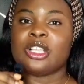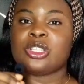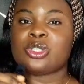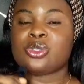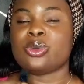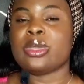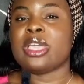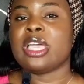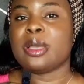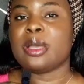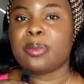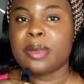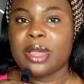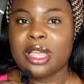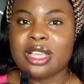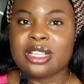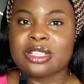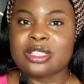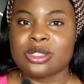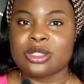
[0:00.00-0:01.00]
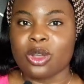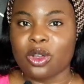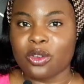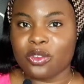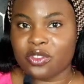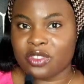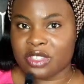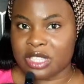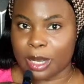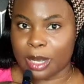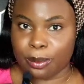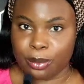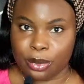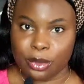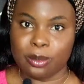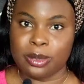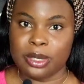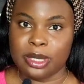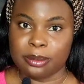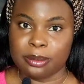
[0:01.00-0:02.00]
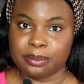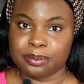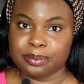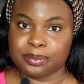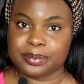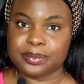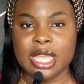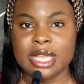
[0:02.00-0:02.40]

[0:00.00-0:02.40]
to help solve their problem.